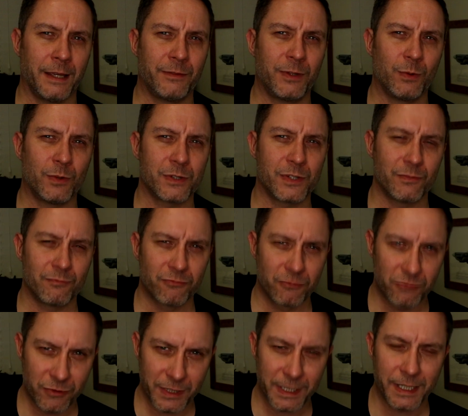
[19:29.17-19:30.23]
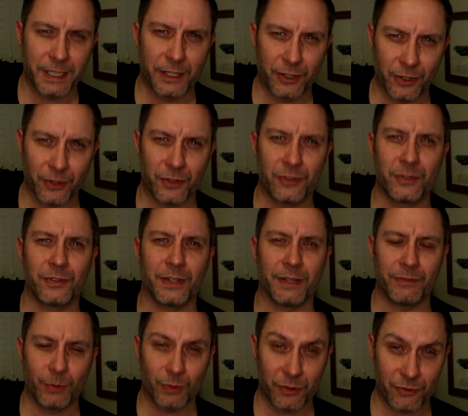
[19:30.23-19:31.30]
if you want
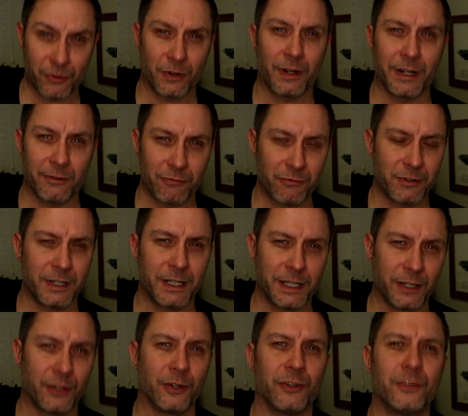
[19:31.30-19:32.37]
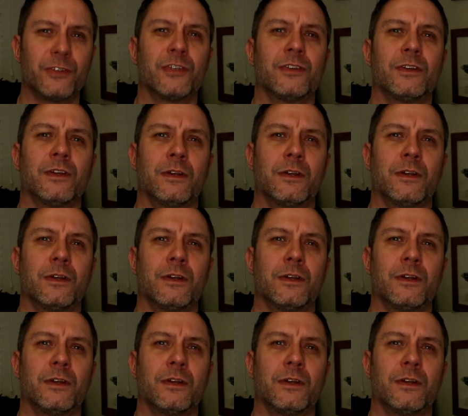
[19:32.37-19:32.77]
if you want to try a really good,